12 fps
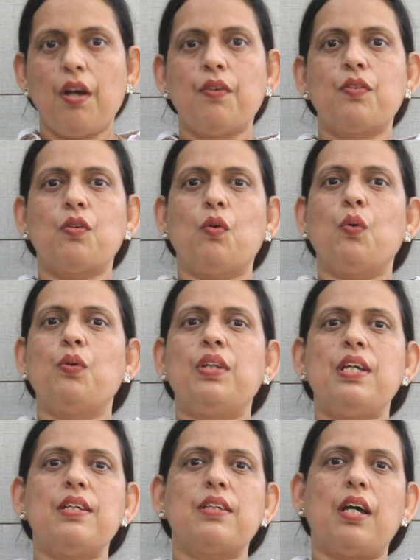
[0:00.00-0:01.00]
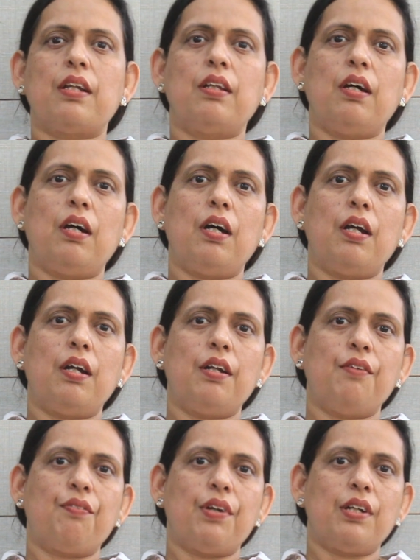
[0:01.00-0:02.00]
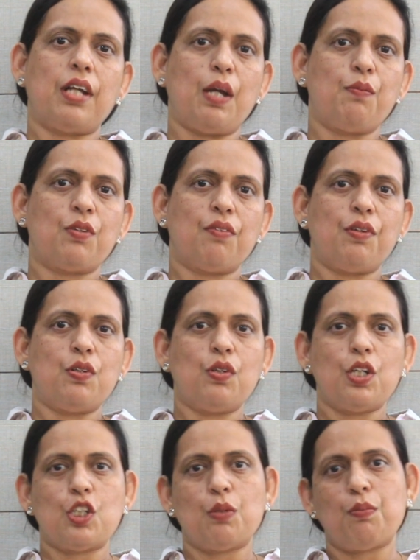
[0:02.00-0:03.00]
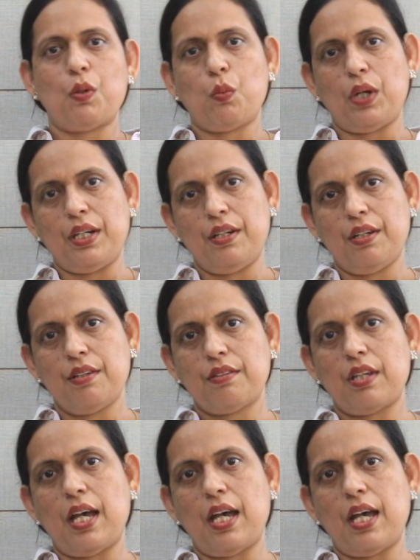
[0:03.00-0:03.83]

So these are the different types of education providers